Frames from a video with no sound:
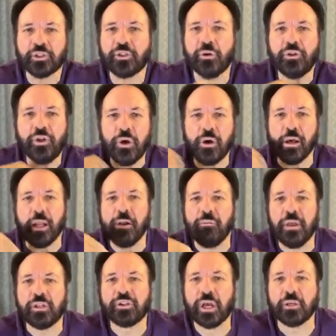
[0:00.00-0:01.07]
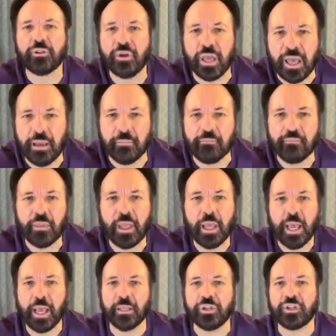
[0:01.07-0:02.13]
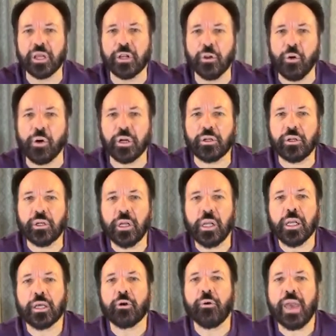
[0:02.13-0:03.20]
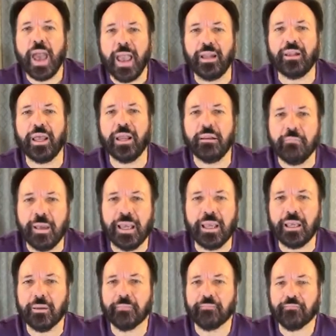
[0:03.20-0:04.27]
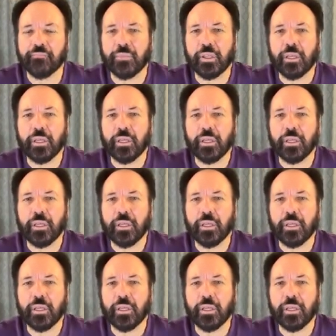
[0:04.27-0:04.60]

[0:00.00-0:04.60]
So you got to reach out to him and say, Lord, create in me